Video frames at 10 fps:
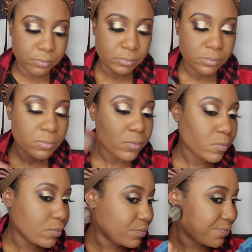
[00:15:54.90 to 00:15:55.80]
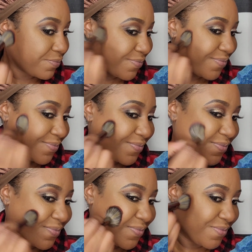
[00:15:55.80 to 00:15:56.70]

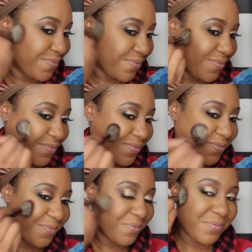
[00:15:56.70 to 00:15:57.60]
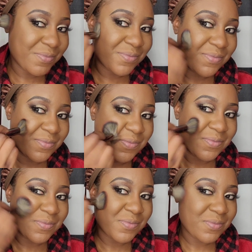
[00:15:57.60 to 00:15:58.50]
Nobody speaks.